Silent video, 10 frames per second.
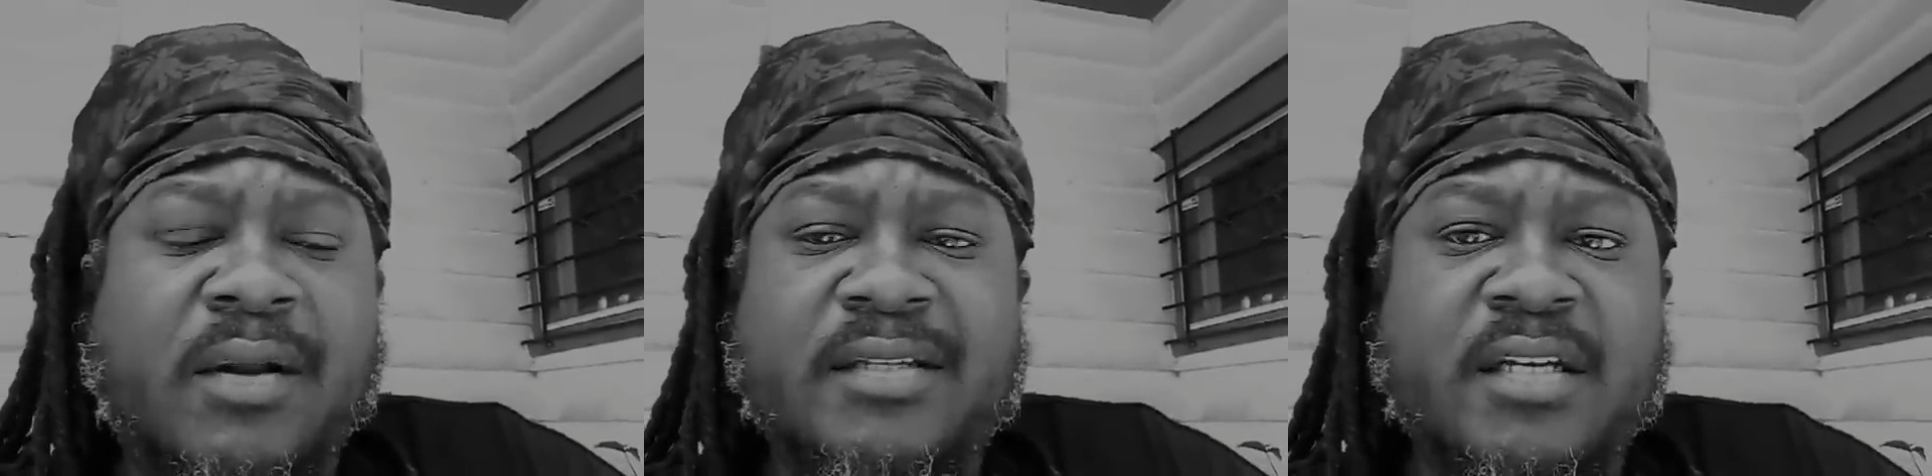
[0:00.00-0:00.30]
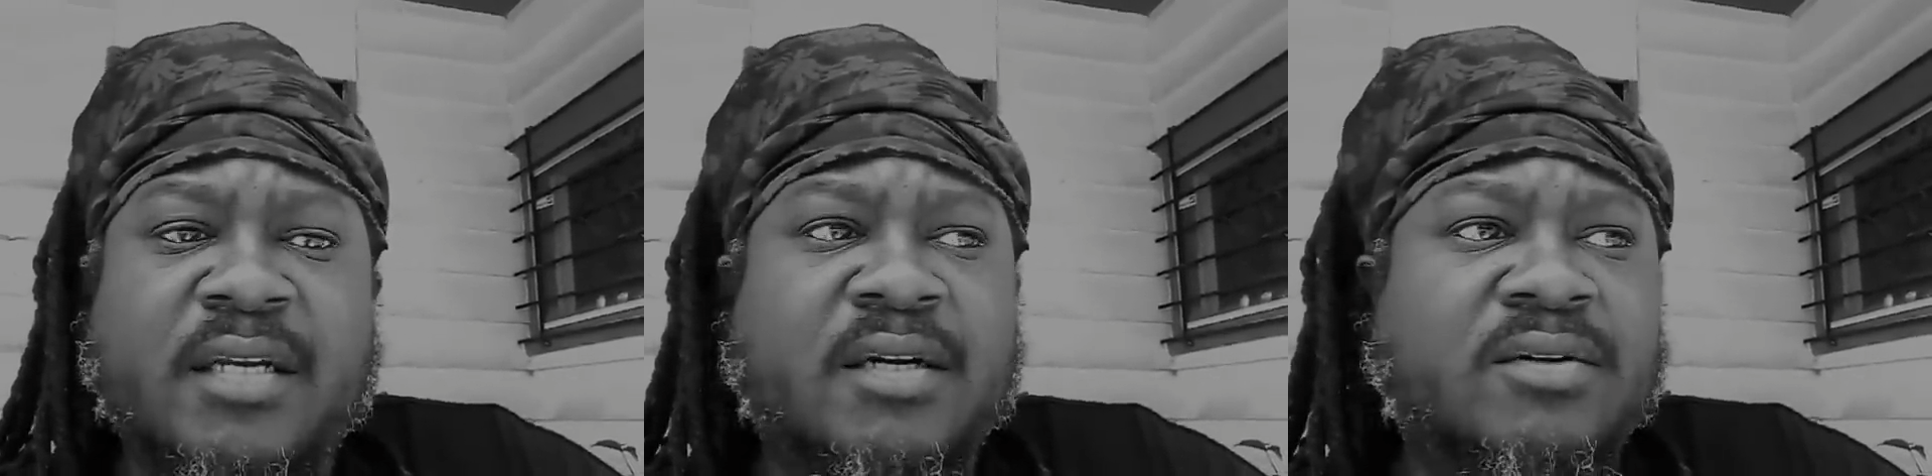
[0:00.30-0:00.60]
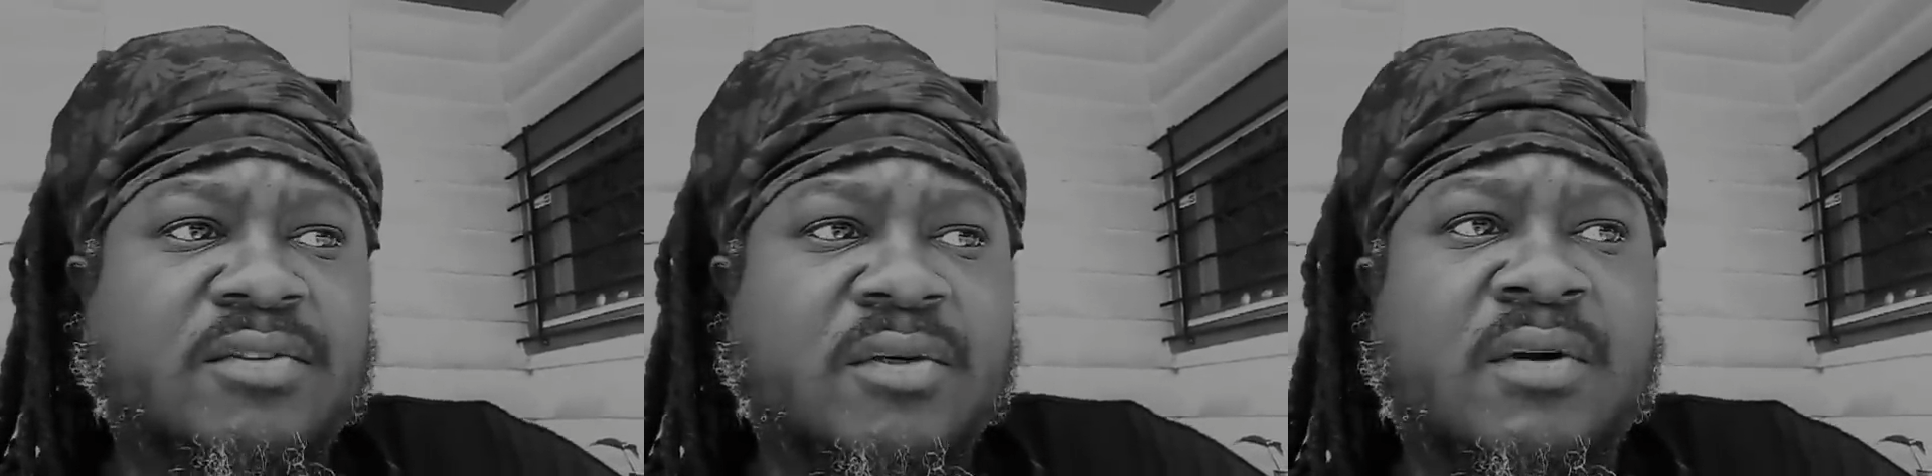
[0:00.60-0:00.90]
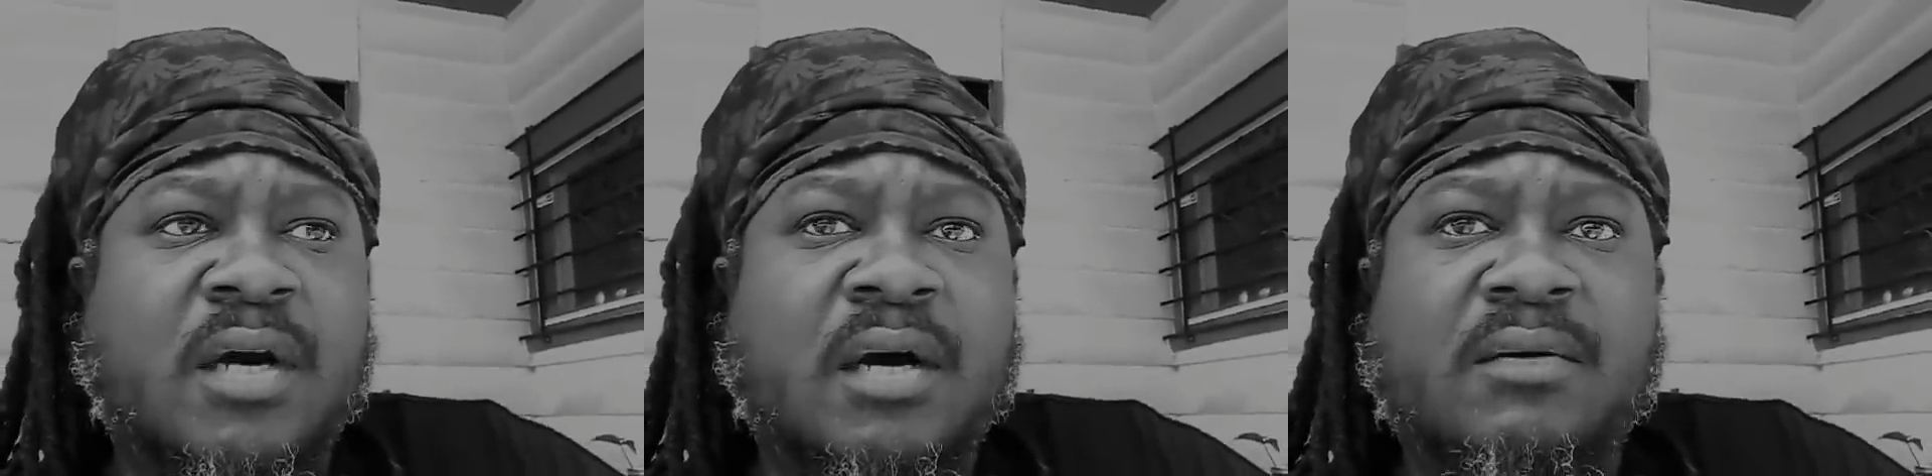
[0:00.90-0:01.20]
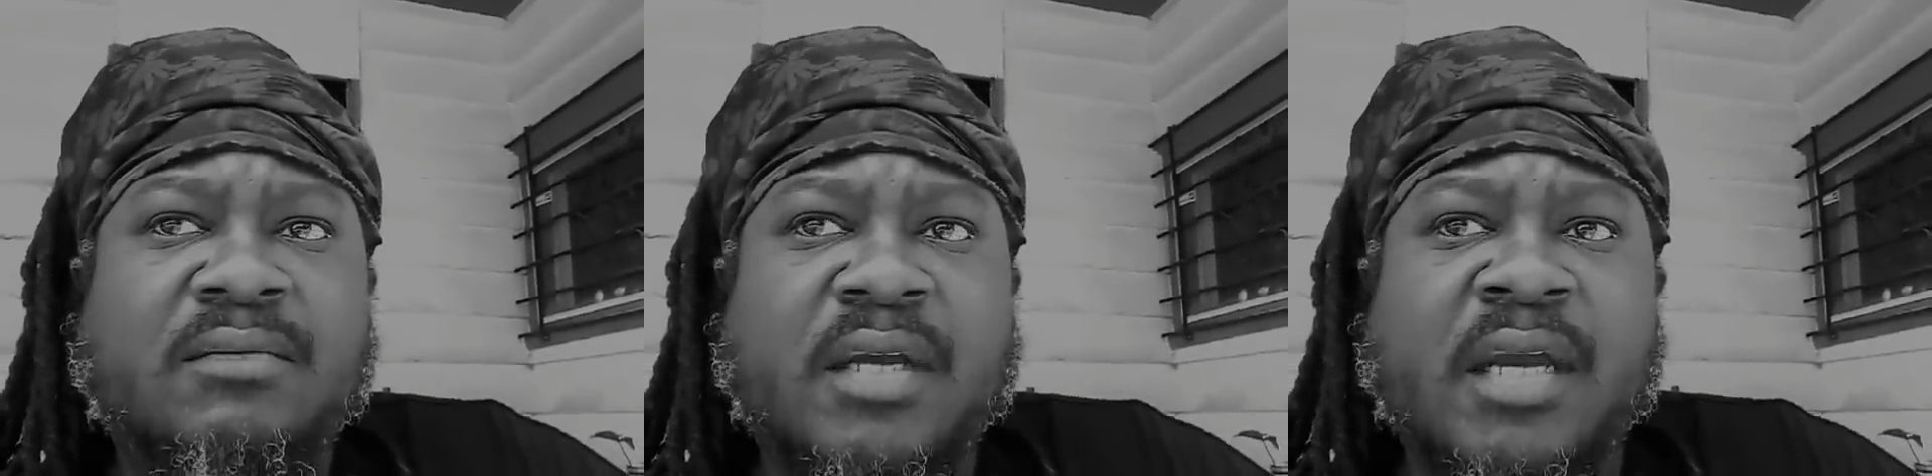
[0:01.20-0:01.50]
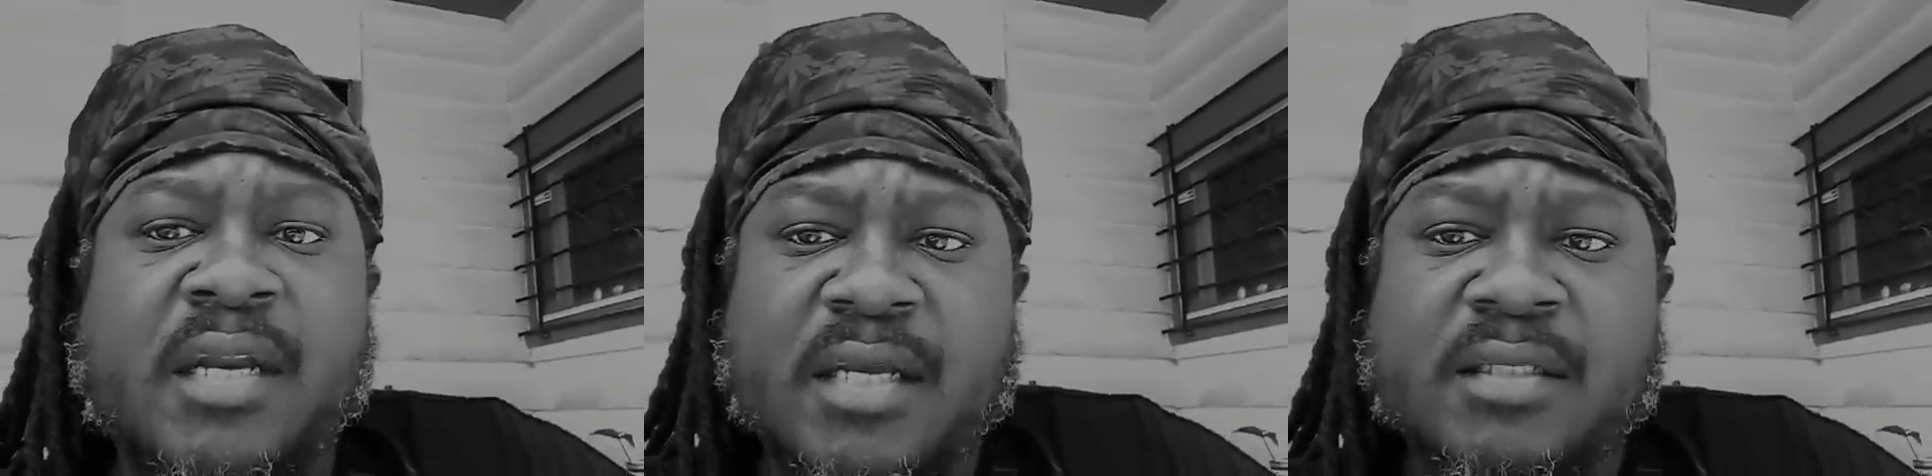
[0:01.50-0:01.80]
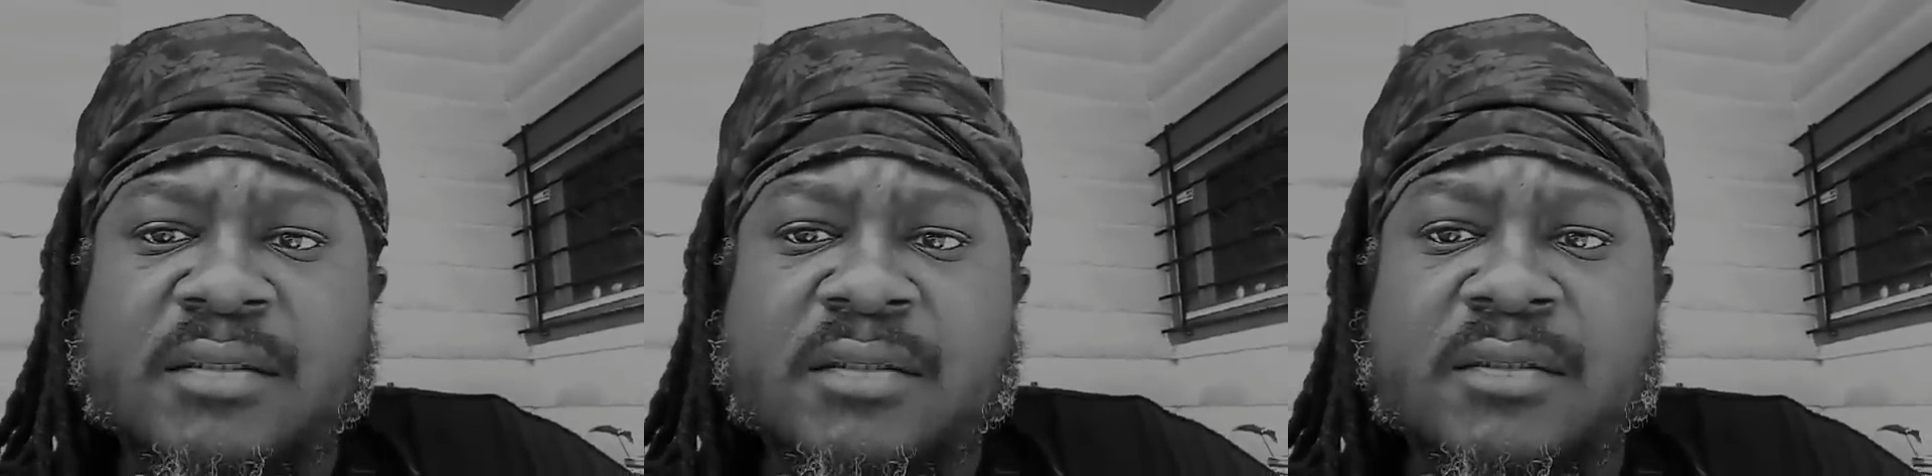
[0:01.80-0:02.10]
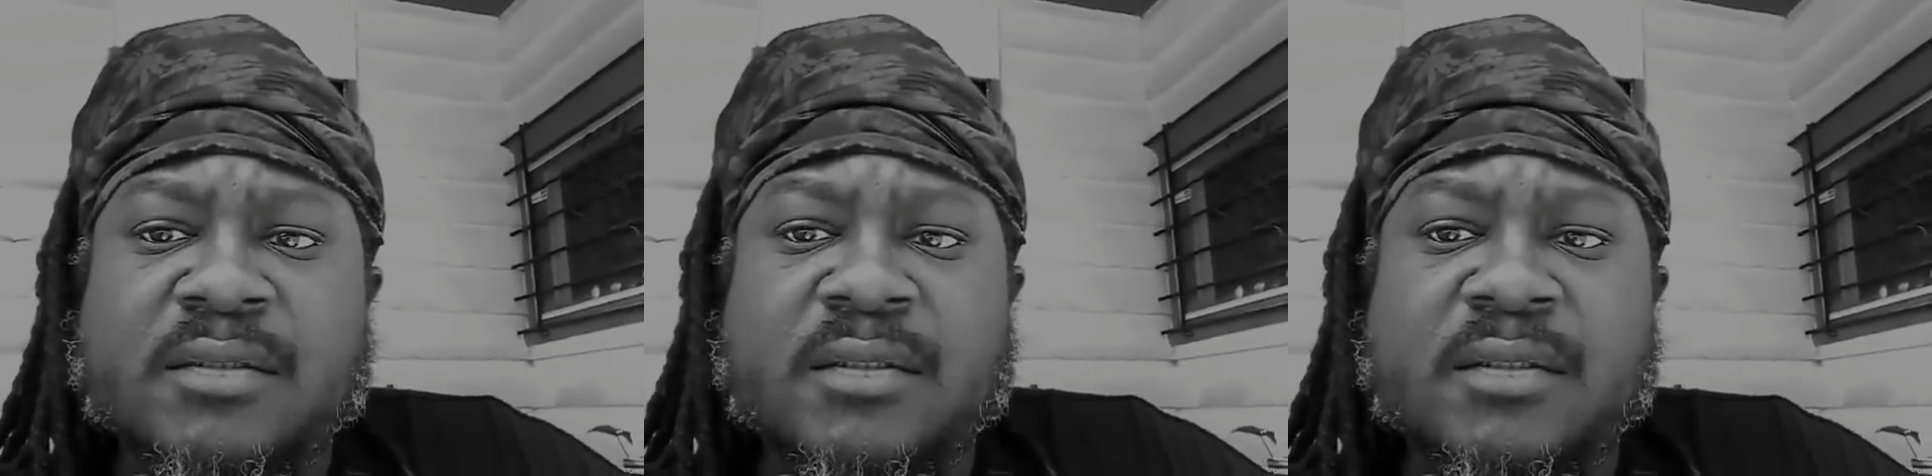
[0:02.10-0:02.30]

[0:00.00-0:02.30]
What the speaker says: Latinos, so-called Indians,